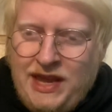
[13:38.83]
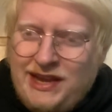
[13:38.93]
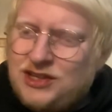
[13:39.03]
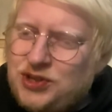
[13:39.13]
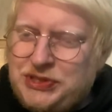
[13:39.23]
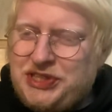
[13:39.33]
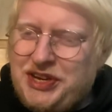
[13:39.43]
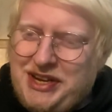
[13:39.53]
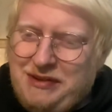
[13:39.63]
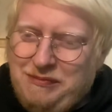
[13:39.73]
It's almost
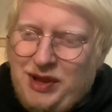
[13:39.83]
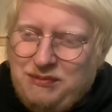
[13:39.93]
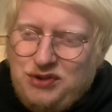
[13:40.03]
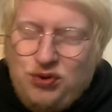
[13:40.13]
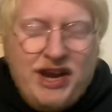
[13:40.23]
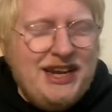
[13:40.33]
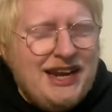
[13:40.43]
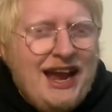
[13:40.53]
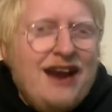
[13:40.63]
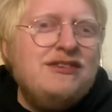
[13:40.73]
like I'm creating a
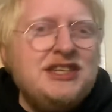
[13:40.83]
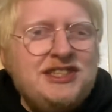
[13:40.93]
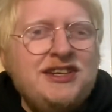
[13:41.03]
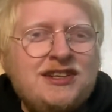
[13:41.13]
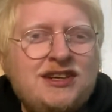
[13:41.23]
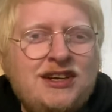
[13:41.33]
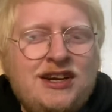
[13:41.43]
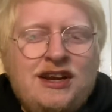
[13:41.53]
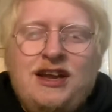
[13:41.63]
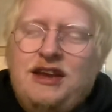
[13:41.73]
character,
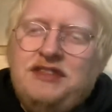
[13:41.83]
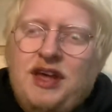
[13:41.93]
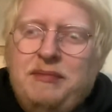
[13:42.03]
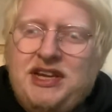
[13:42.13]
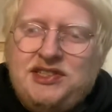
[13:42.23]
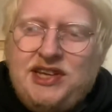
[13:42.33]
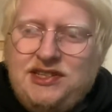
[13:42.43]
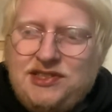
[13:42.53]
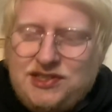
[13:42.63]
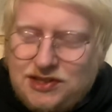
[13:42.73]
if that makes
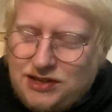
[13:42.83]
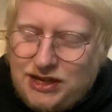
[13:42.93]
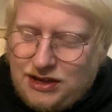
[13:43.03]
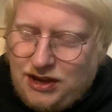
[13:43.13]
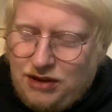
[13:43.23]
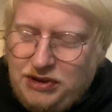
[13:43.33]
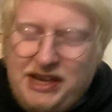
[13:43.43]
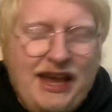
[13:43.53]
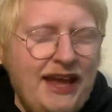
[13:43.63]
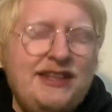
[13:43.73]
sense. Are we
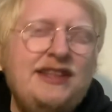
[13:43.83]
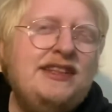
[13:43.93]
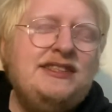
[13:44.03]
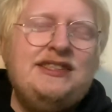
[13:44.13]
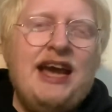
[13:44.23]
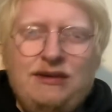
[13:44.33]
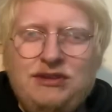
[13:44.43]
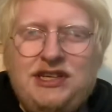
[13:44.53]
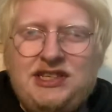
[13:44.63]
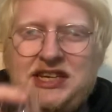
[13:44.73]
getting down
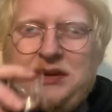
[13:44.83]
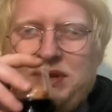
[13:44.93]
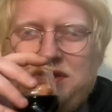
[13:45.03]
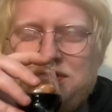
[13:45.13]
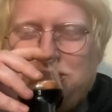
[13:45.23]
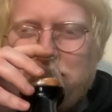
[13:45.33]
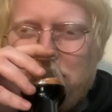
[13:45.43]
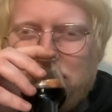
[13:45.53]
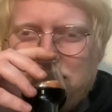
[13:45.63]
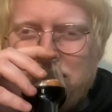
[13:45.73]
and deep
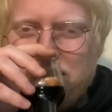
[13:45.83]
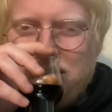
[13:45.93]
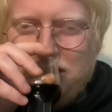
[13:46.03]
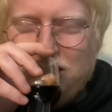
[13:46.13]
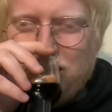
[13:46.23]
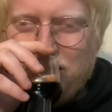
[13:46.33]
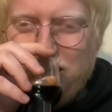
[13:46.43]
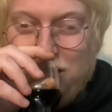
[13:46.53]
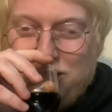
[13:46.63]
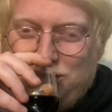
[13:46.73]
into the
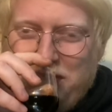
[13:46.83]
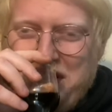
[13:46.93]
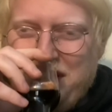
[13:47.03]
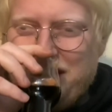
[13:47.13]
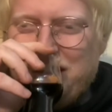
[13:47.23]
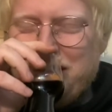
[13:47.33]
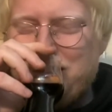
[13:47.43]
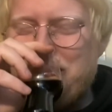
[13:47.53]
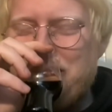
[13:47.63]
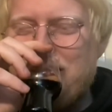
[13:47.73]
Clueless Drinker?
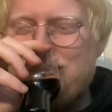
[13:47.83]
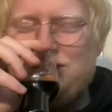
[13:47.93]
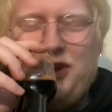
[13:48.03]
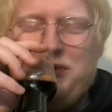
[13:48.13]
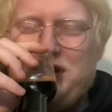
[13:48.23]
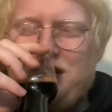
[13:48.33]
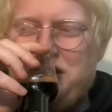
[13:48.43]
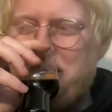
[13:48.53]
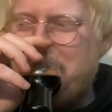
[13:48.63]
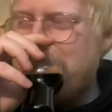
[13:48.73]
So many
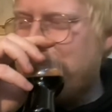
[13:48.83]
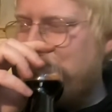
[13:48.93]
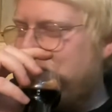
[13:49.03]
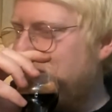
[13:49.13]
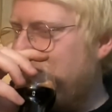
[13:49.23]
innuendos.